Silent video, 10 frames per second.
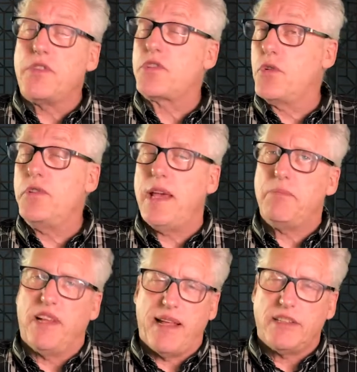the
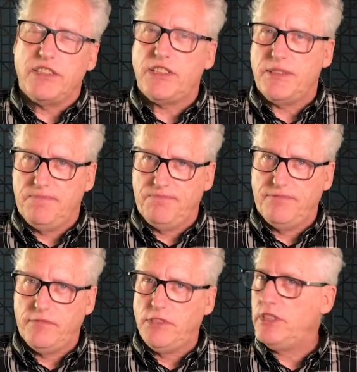Screwtape Letters,
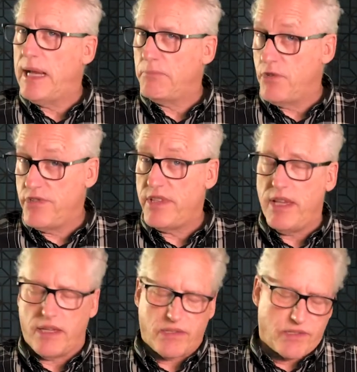chapter
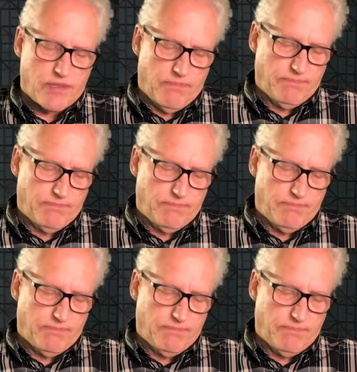6.